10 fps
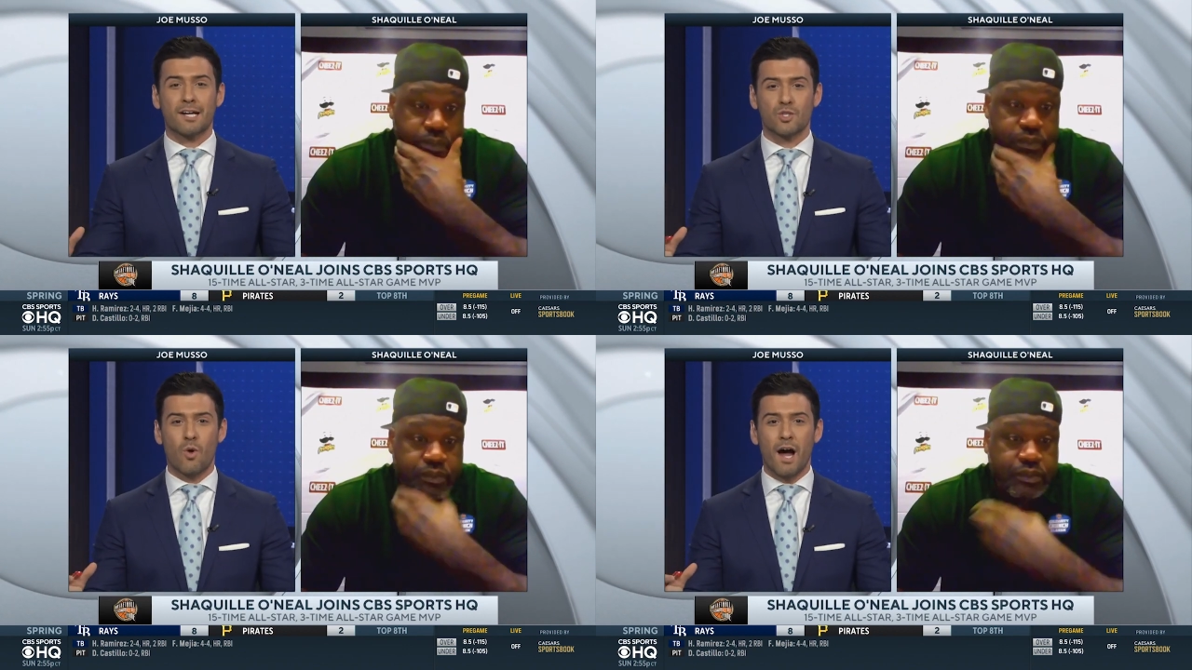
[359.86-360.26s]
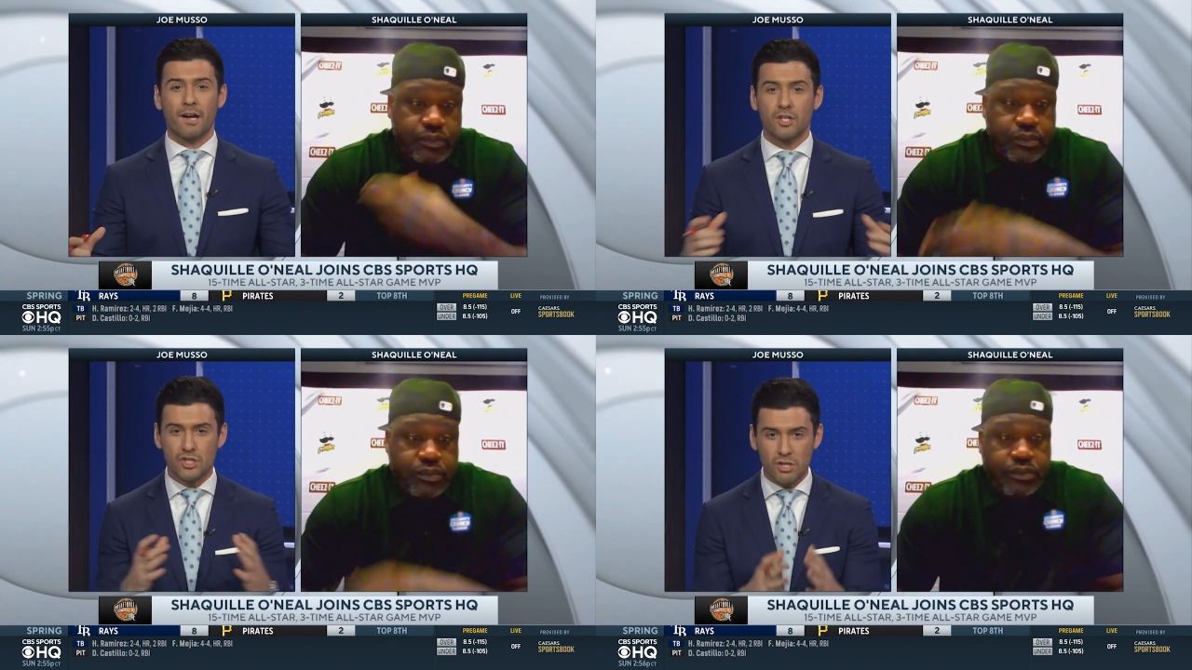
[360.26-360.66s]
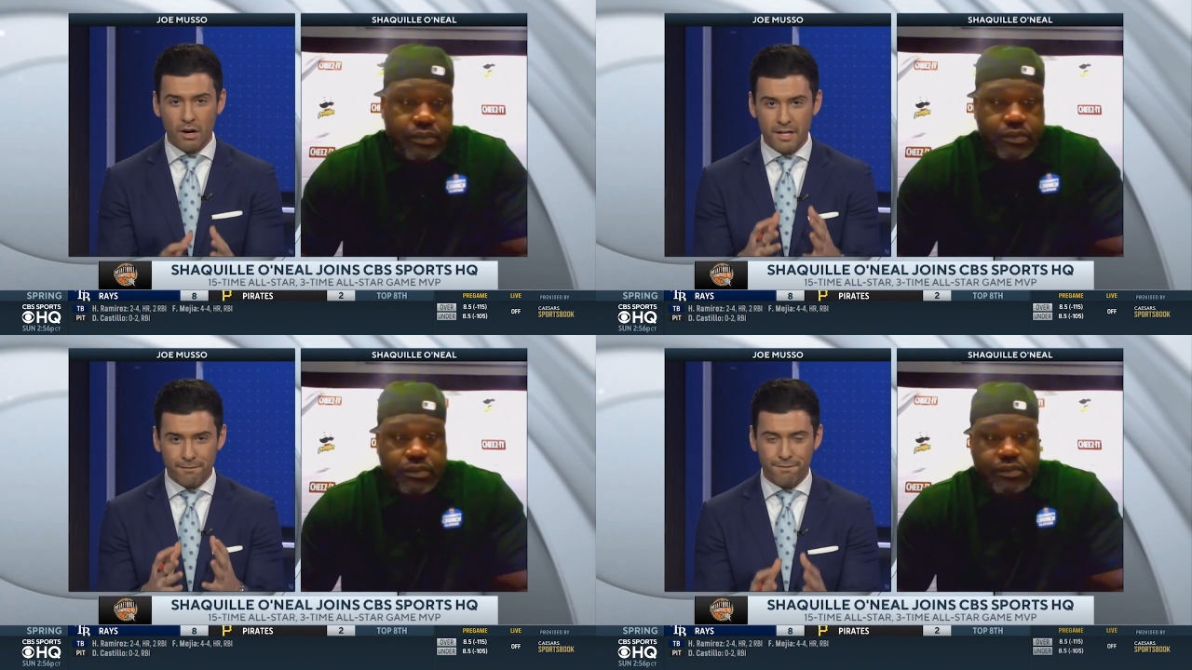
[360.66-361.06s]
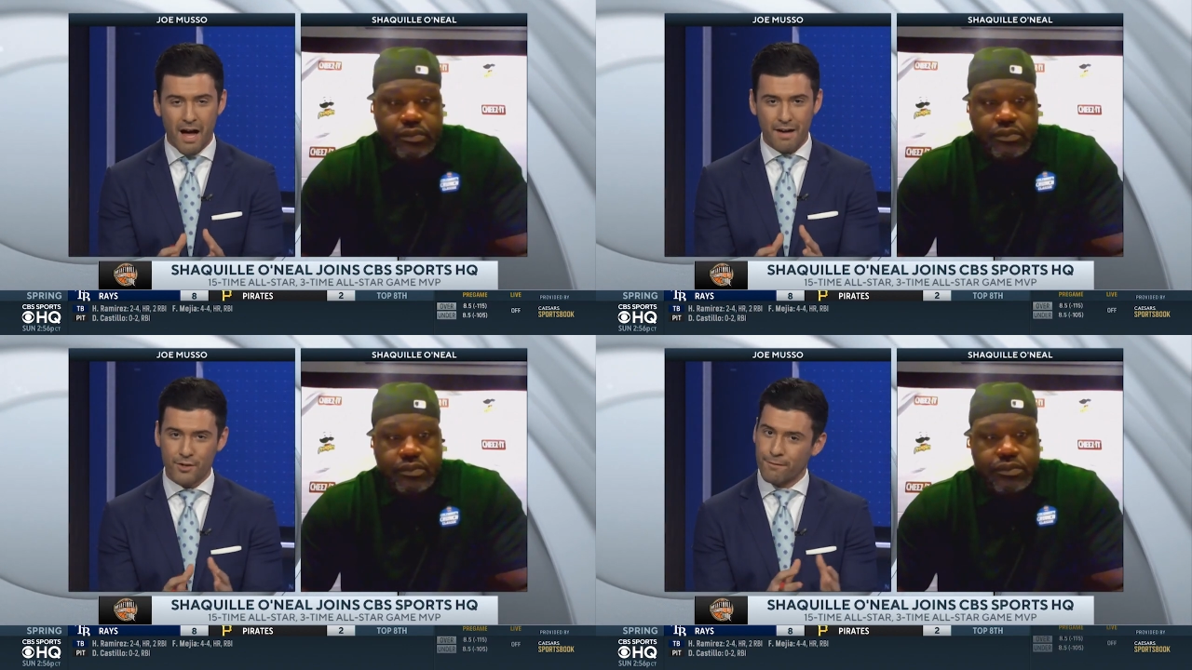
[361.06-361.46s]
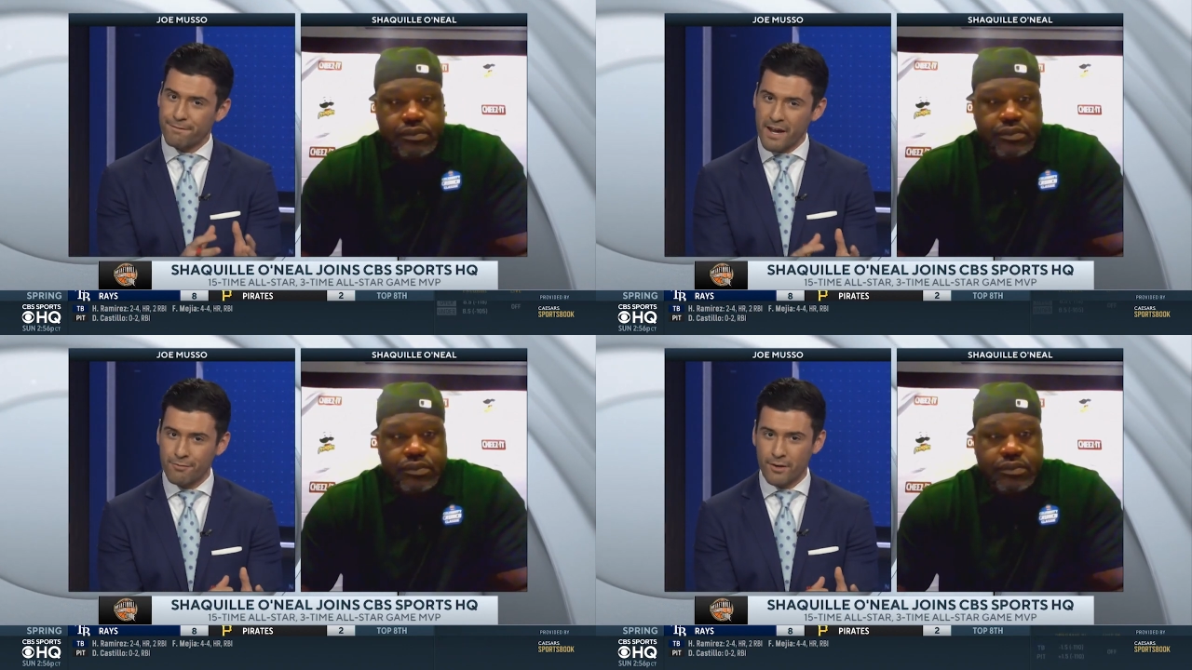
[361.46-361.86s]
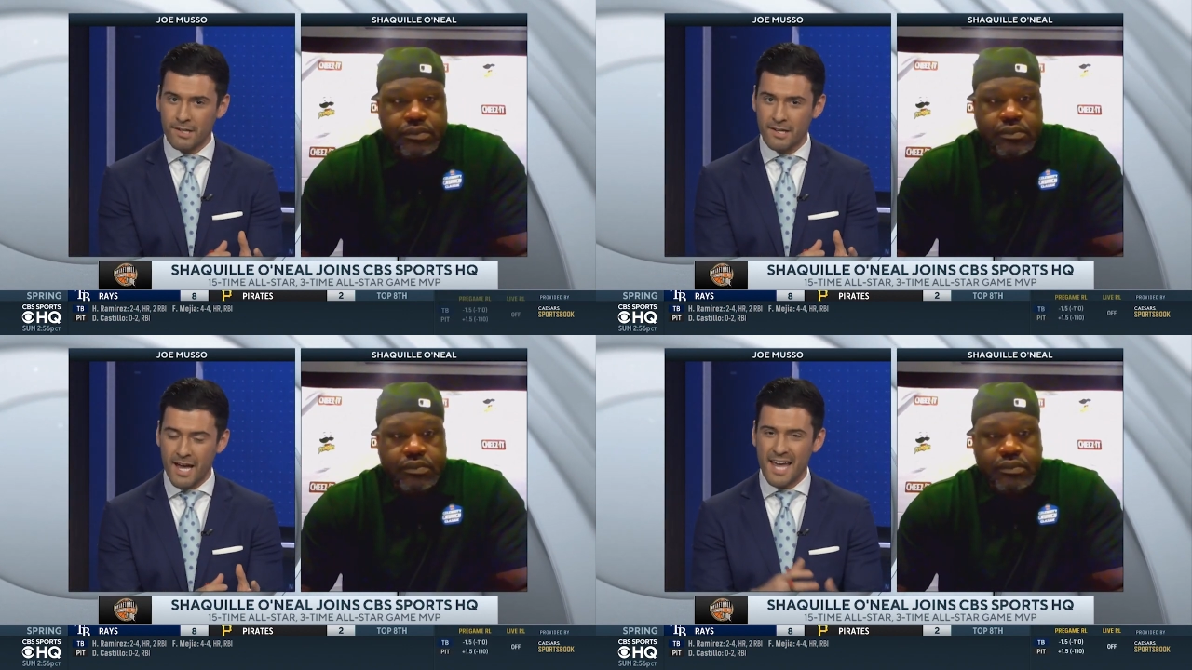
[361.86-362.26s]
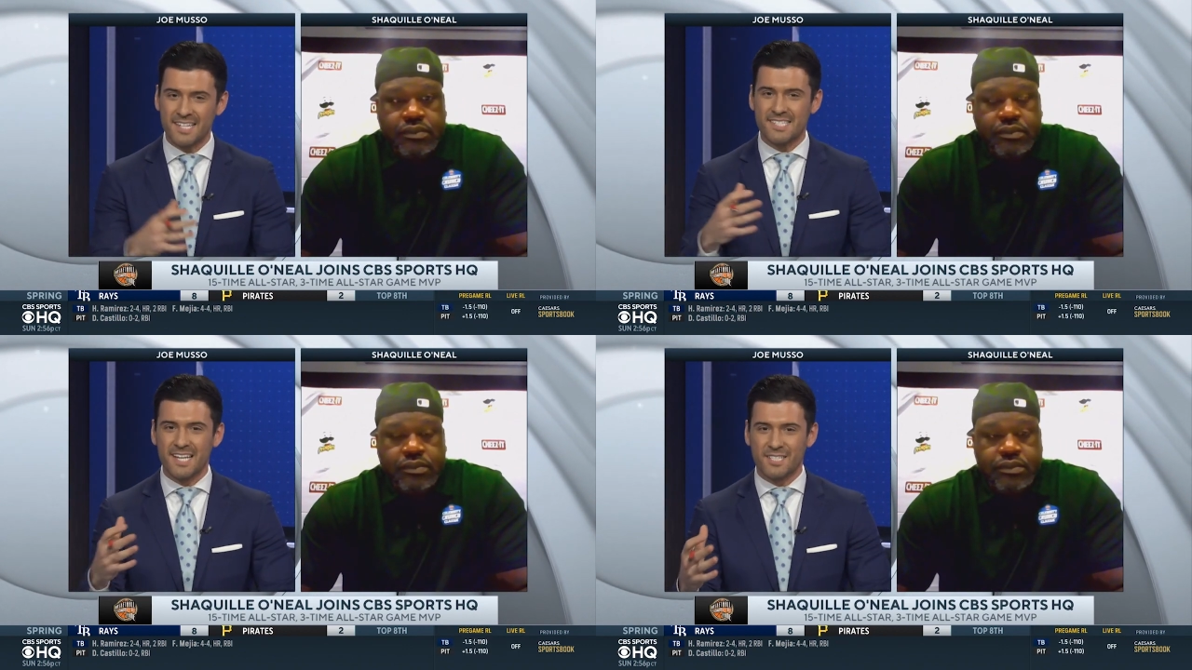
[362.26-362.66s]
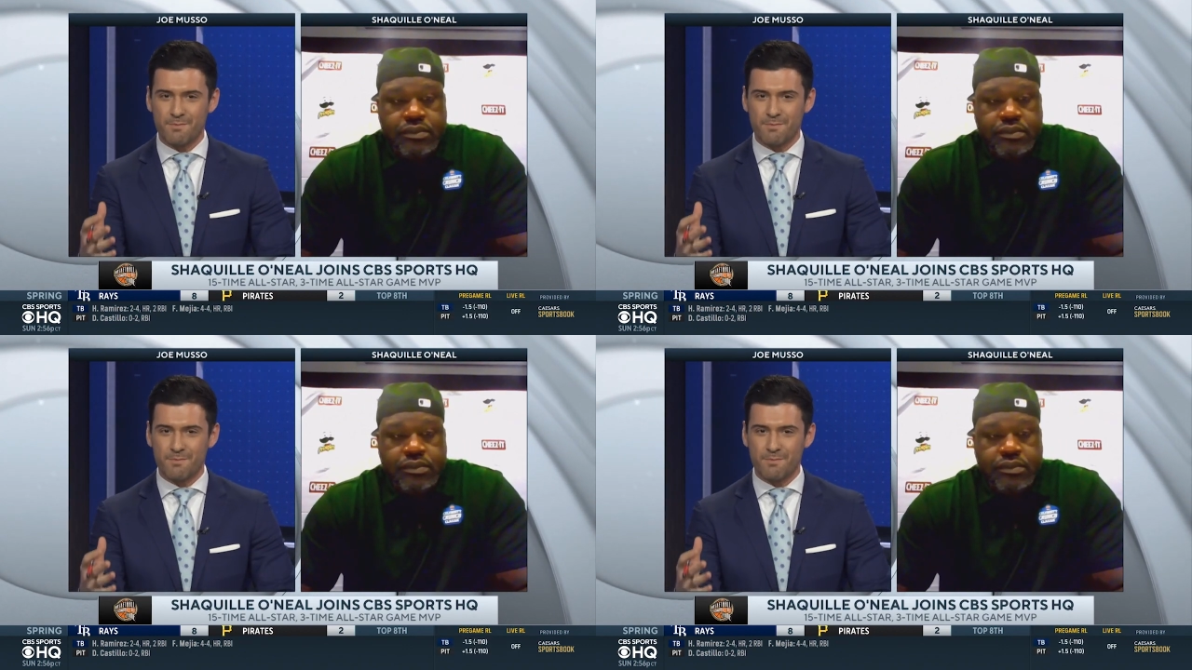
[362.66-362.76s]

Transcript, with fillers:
Speaker 1: squad, a starting five, your favorite, and a sixth